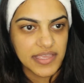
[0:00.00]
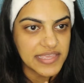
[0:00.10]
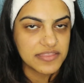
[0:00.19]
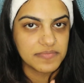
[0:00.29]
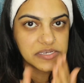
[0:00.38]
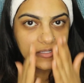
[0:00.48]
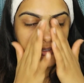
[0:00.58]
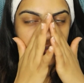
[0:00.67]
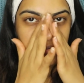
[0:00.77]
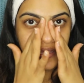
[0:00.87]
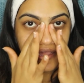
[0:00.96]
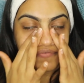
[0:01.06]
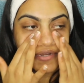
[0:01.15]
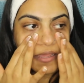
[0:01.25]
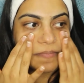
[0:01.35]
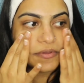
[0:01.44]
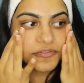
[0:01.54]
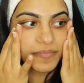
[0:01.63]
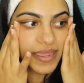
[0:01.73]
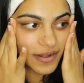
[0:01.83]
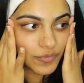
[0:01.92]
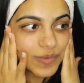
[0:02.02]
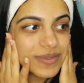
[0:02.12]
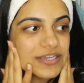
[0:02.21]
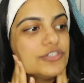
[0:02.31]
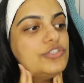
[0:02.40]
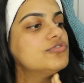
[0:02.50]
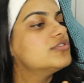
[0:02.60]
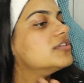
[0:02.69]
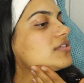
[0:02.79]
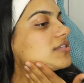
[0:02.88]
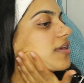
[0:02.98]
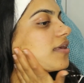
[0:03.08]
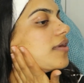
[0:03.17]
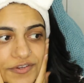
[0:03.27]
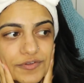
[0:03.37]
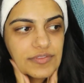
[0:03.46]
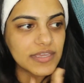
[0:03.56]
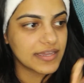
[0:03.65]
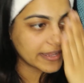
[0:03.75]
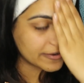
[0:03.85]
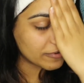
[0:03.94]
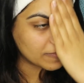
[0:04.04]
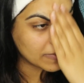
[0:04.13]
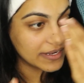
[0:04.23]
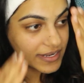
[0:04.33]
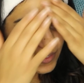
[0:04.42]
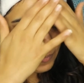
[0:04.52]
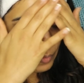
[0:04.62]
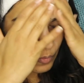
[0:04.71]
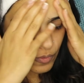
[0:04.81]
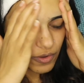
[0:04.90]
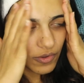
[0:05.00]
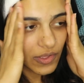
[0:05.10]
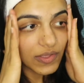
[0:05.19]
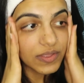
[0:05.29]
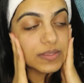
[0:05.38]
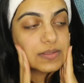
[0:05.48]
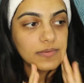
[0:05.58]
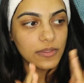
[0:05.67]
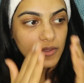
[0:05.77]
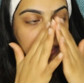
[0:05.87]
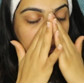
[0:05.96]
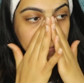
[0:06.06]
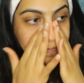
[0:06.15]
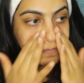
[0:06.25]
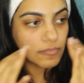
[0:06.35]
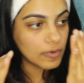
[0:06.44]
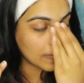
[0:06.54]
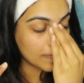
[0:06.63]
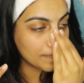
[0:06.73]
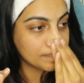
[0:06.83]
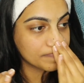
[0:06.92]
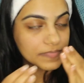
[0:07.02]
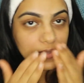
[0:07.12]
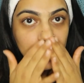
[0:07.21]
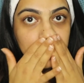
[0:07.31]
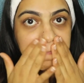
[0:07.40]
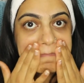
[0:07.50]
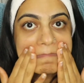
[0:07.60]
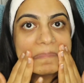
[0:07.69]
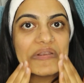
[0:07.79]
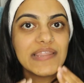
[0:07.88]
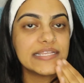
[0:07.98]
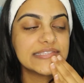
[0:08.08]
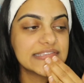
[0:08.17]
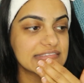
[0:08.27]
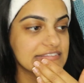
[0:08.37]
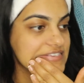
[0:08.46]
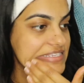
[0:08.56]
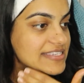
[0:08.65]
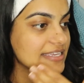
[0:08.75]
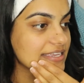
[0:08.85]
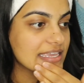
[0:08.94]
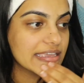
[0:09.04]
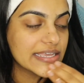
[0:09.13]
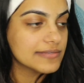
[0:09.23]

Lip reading: in the middle. I feel like both men and women could use this. I don't think I could rub in anymore. Okay, well, let's see